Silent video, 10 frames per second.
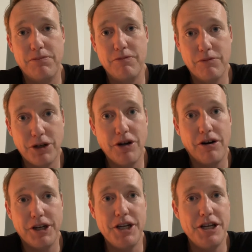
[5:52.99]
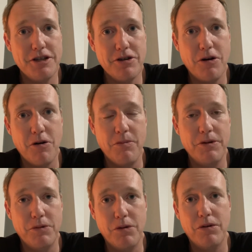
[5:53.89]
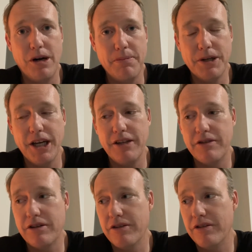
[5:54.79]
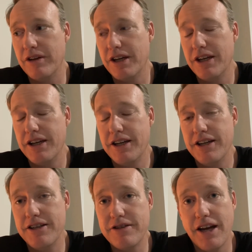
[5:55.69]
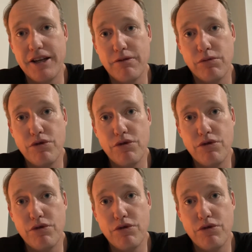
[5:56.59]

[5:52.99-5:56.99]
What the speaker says: regarding his home and what we're up against, because he's got a